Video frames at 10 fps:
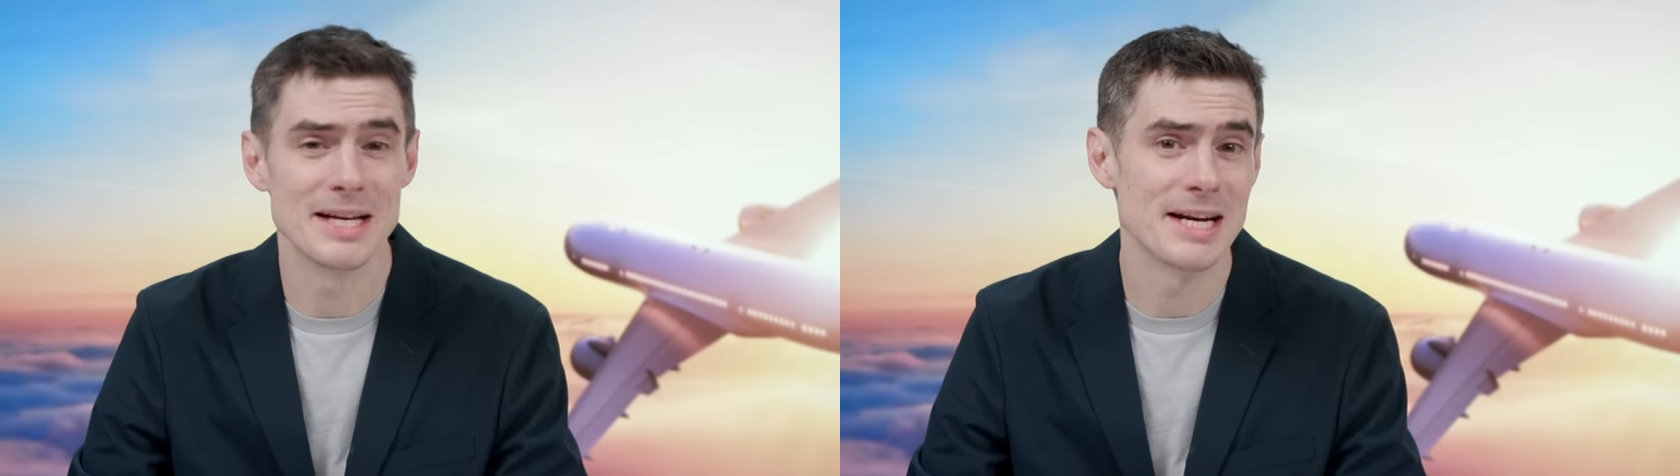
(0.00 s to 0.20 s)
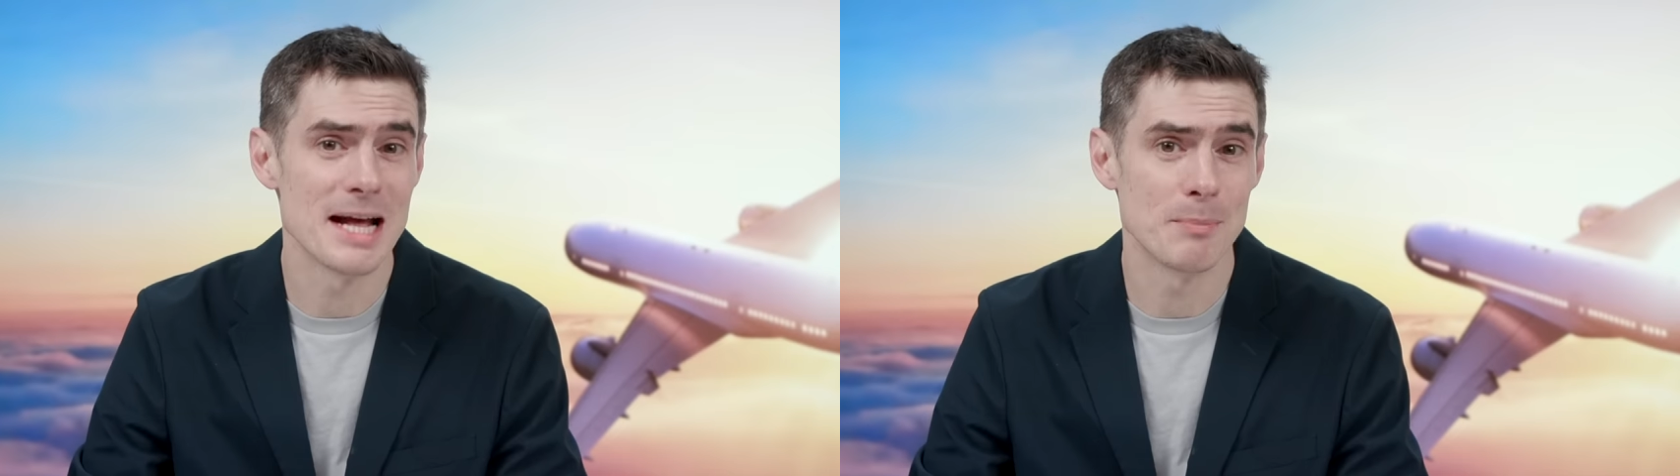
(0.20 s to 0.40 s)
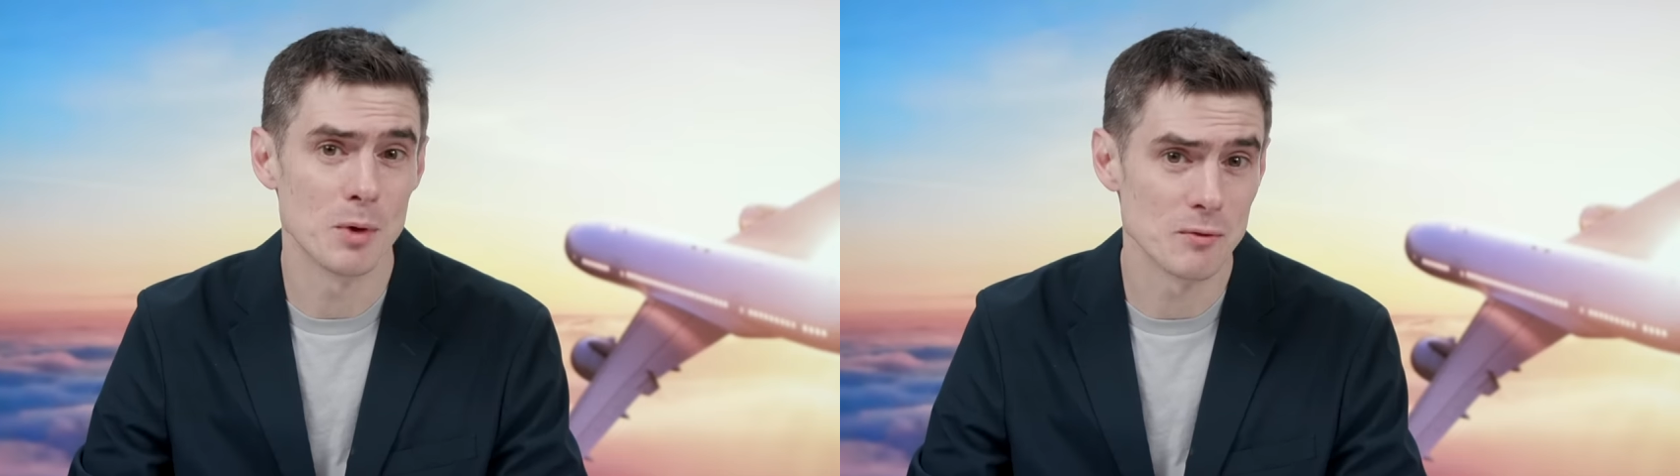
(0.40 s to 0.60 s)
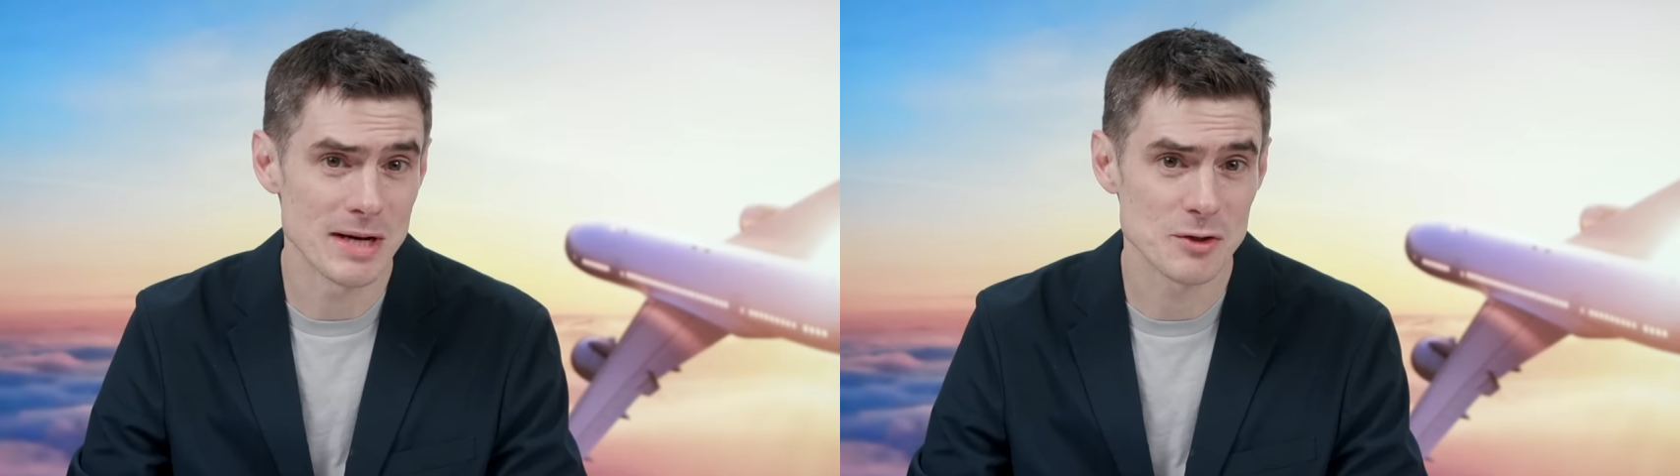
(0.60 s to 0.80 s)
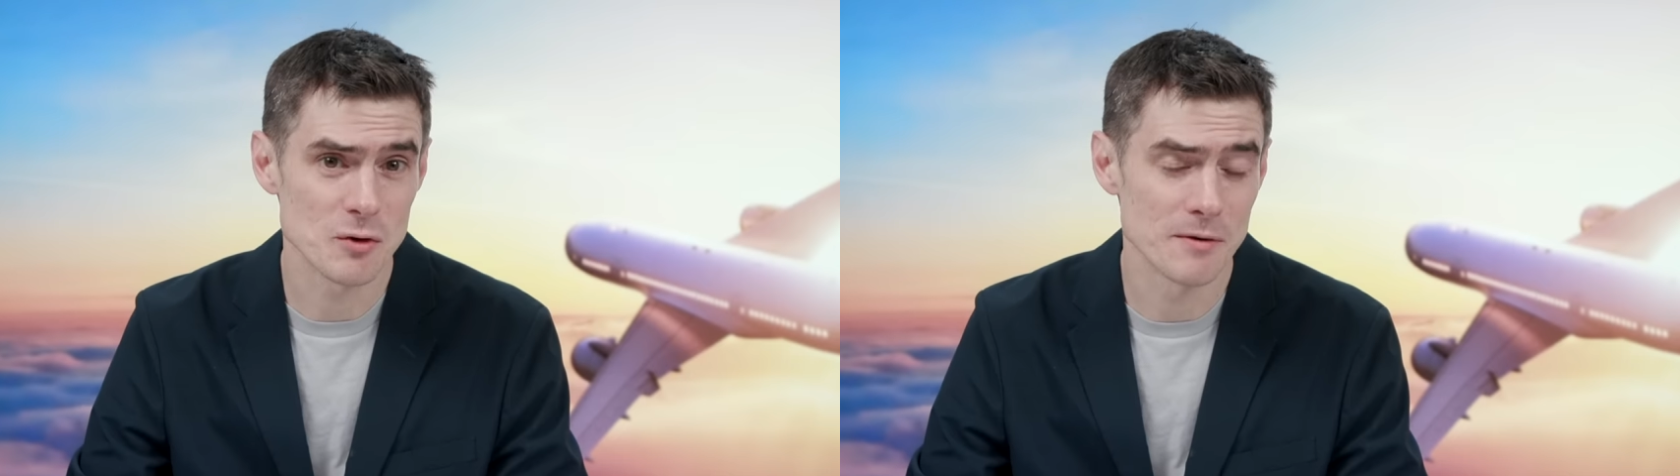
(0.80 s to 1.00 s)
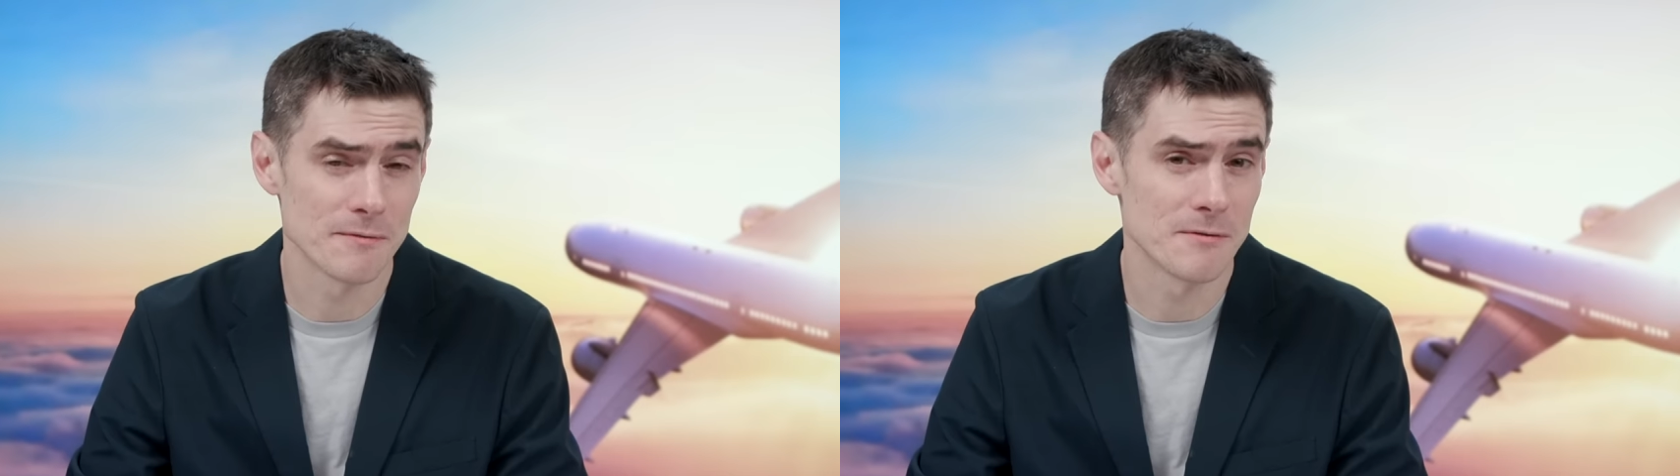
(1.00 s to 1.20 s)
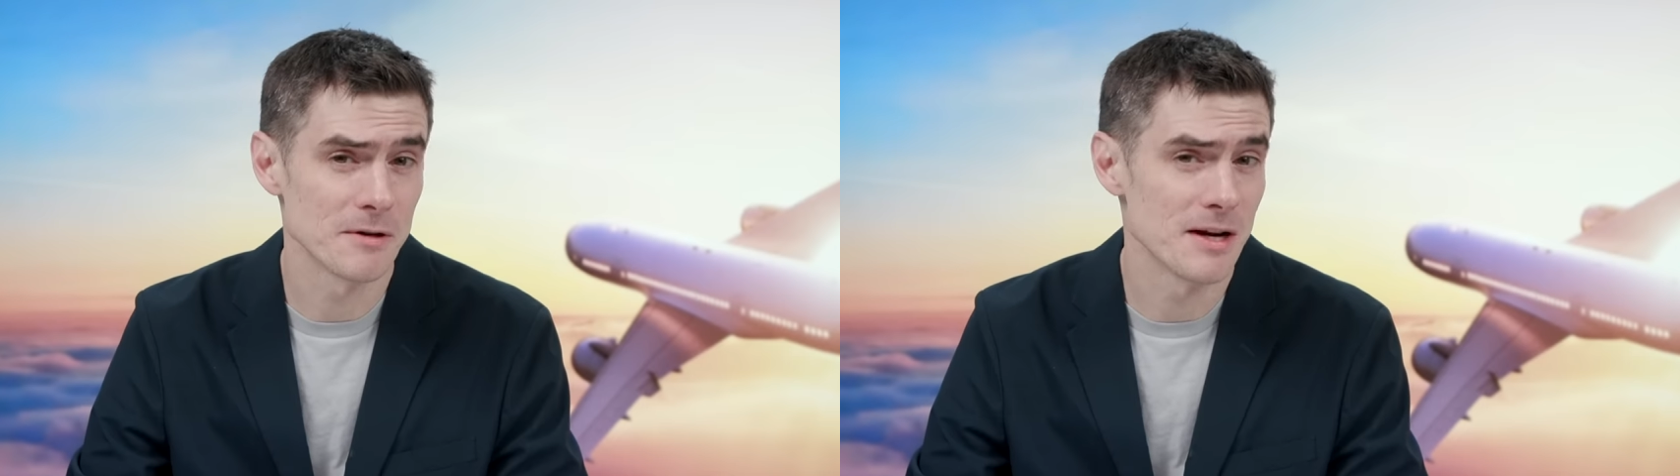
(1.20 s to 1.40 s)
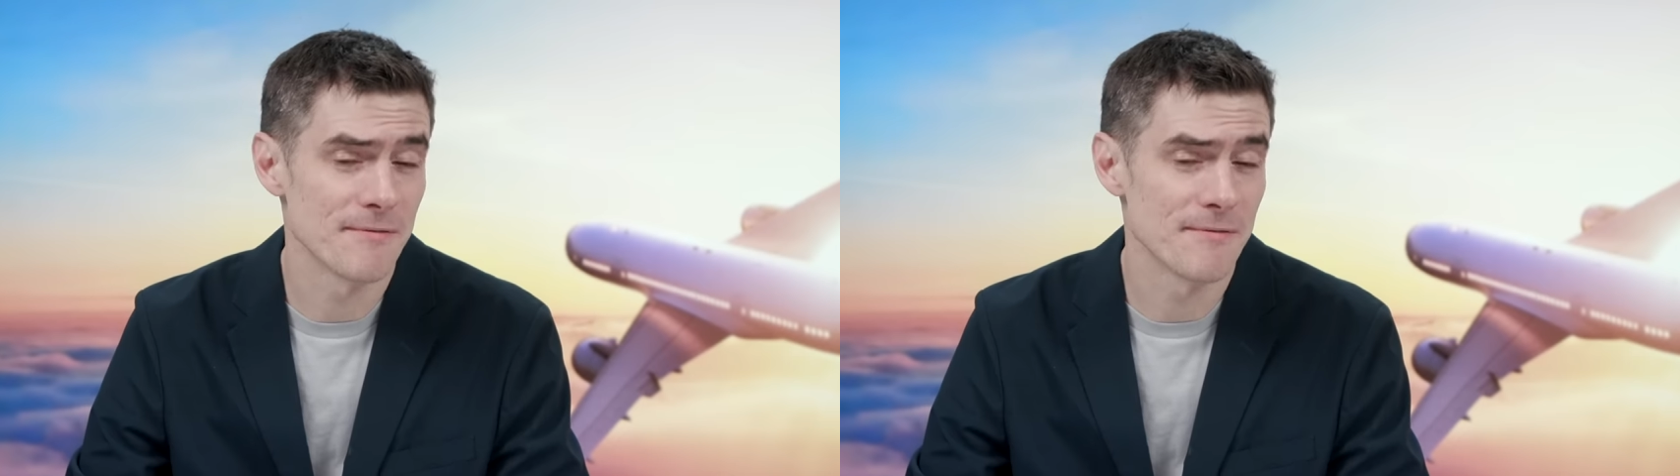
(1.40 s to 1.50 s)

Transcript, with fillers: in an airport restaurant for